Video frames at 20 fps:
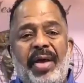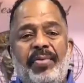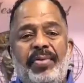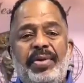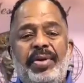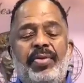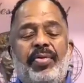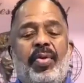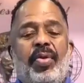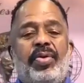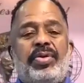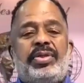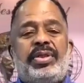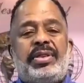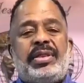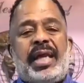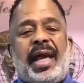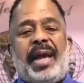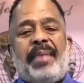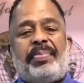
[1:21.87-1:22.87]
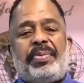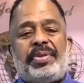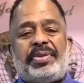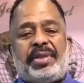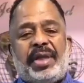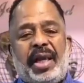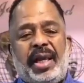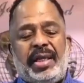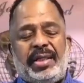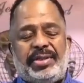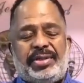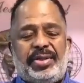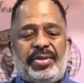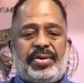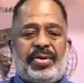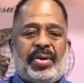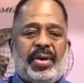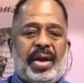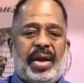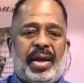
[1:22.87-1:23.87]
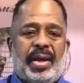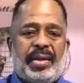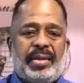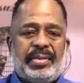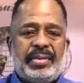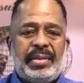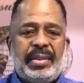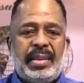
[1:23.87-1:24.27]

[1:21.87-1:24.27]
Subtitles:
When you wanted your diaper changed, you cried.